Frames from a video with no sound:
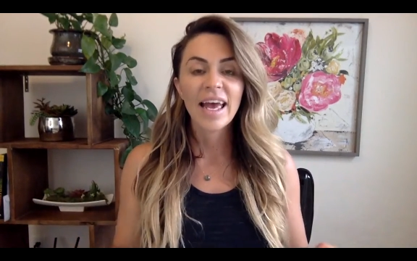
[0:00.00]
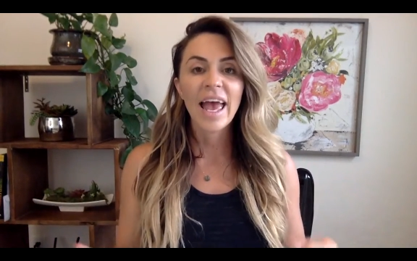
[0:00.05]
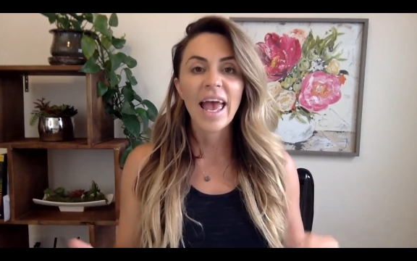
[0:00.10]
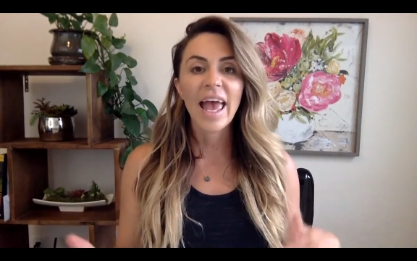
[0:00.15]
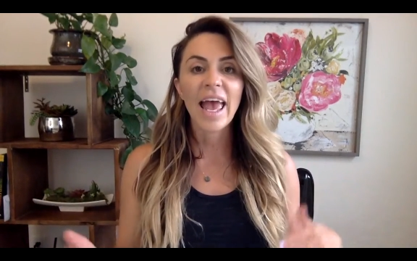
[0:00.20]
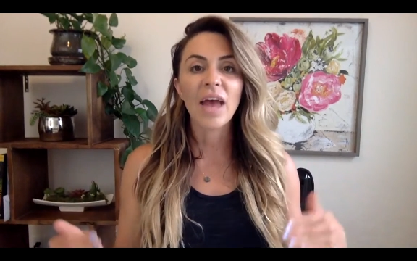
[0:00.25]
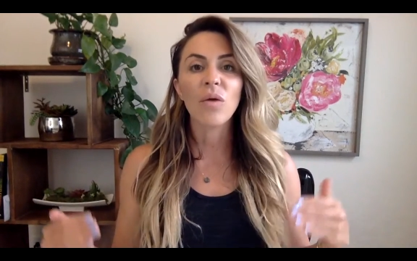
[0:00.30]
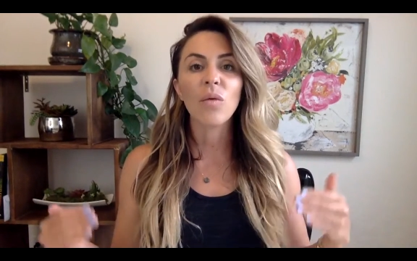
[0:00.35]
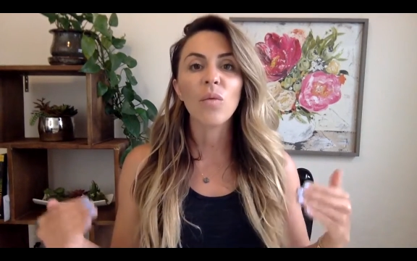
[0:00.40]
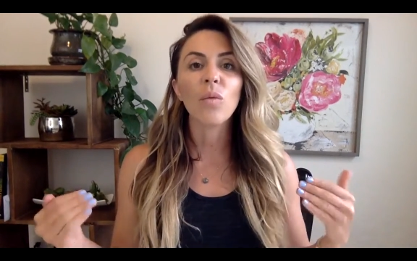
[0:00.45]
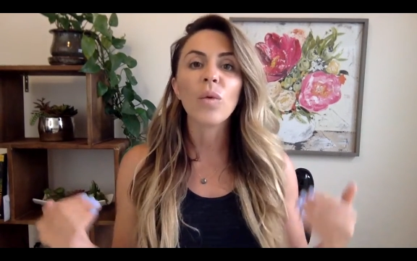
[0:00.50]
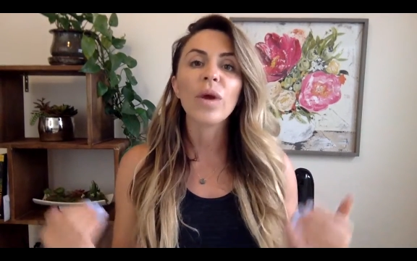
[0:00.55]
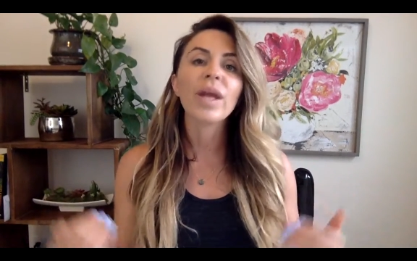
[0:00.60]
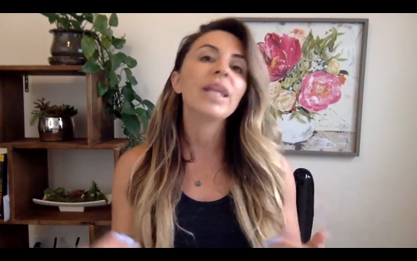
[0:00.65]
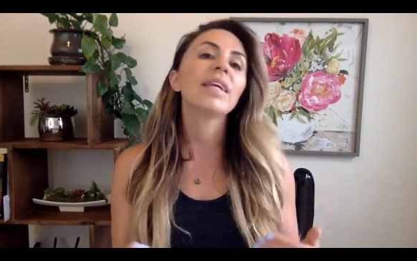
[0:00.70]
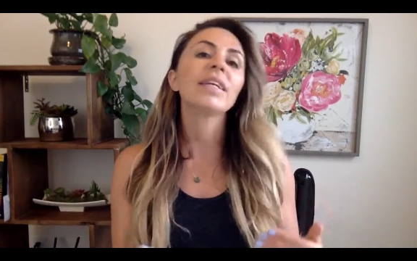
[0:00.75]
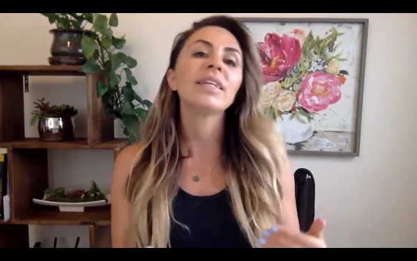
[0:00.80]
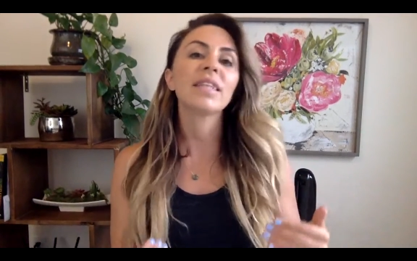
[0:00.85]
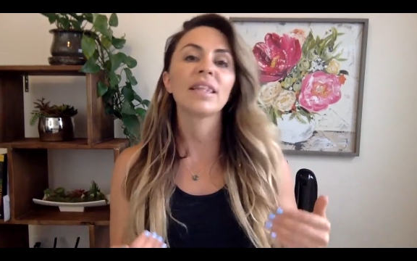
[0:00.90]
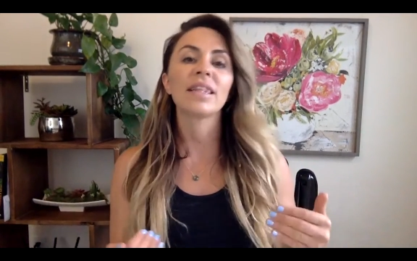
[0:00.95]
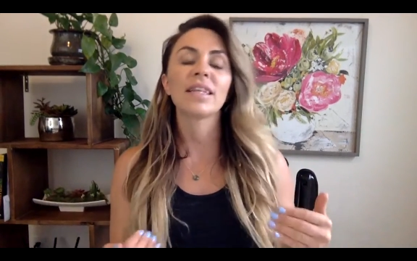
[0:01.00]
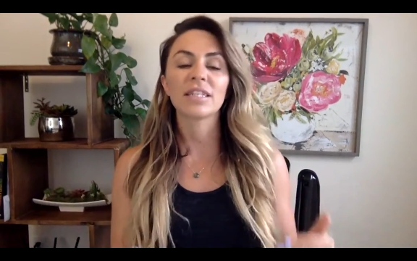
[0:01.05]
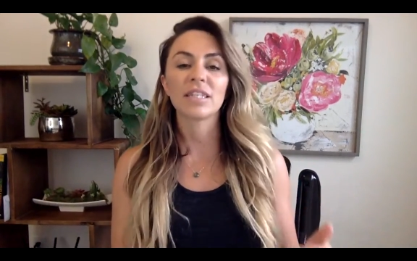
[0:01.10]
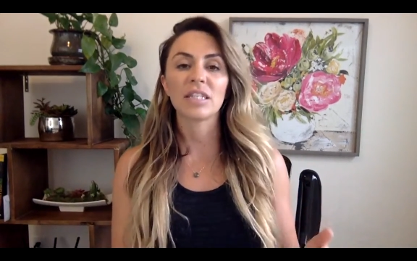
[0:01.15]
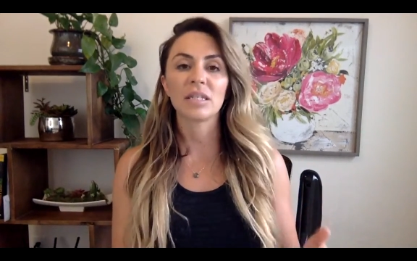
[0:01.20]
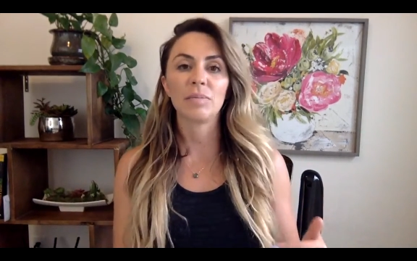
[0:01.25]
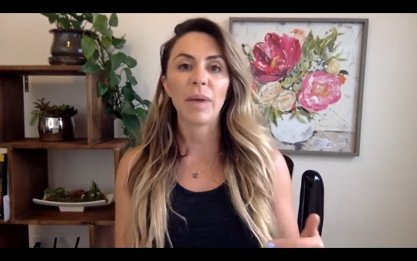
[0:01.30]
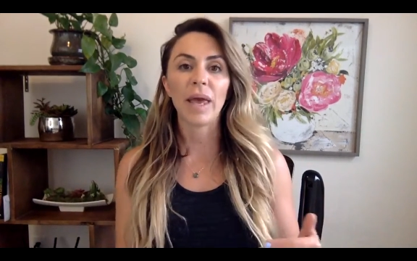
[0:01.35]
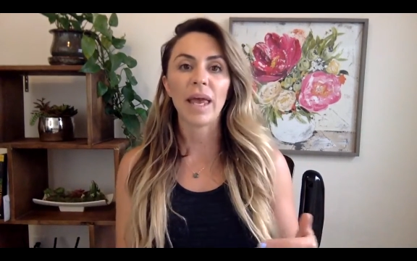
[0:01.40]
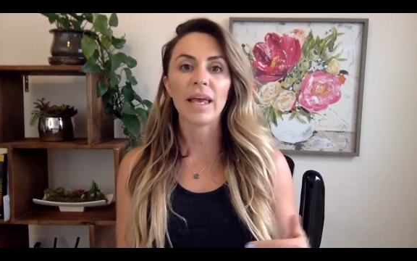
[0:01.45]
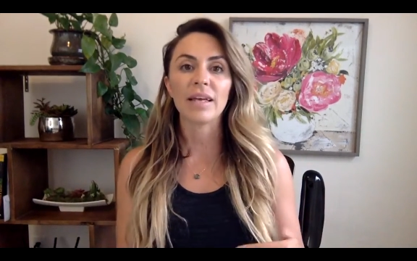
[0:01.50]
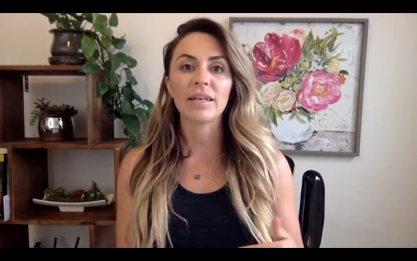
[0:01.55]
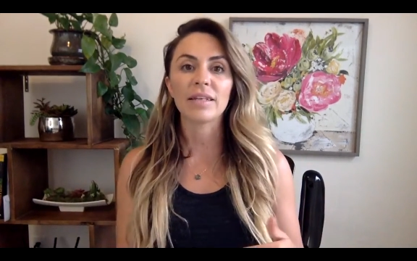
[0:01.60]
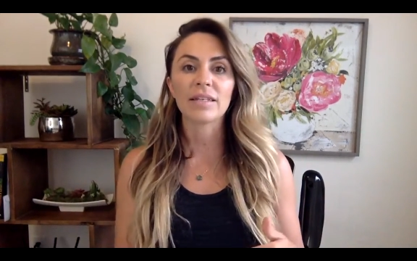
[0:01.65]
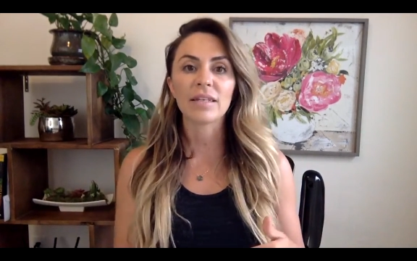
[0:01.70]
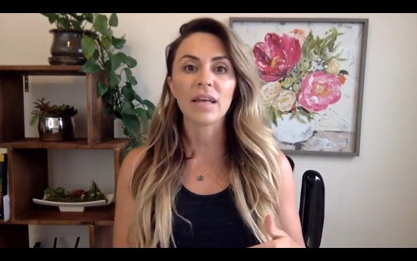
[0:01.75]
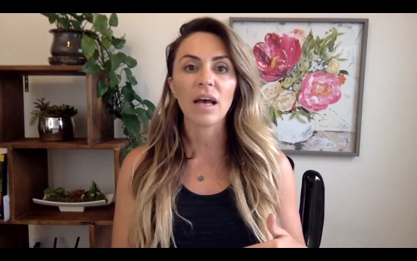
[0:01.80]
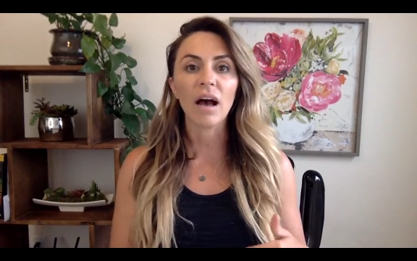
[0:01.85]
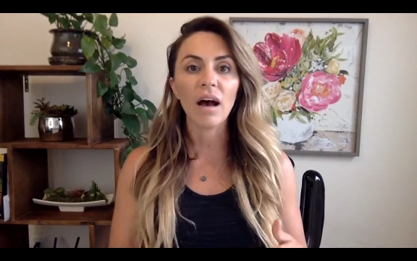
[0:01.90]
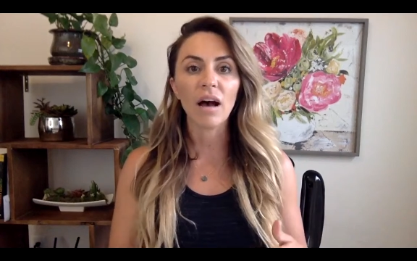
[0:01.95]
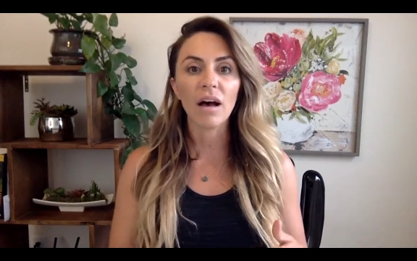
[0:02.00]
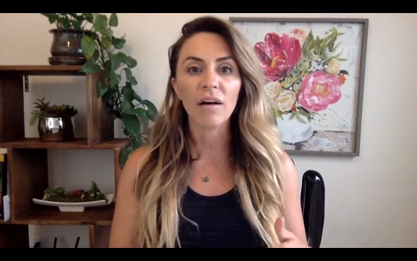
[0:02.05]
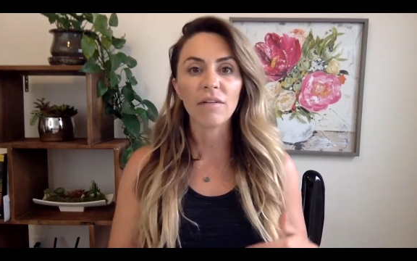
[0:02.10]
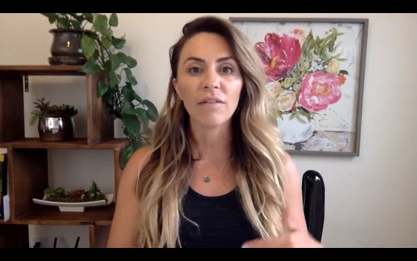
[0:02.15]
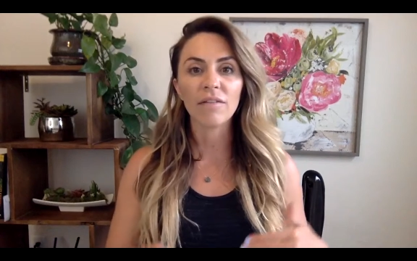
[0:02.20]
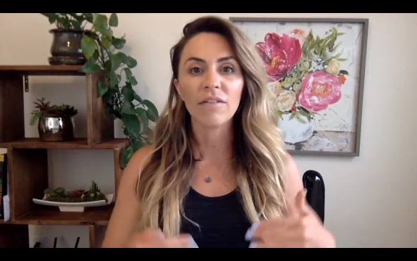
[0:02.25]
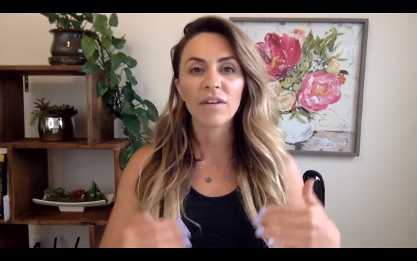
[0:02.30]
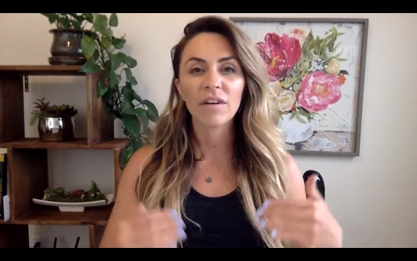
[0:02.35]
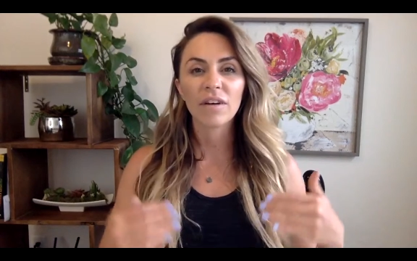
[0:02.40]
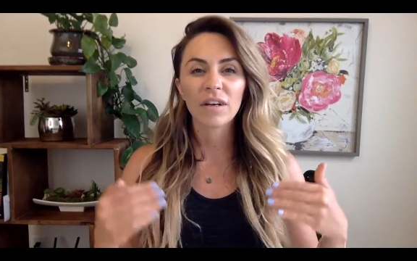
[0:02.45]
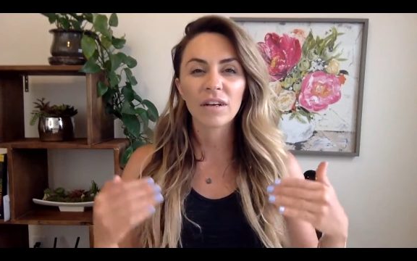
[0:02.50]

and went into this space of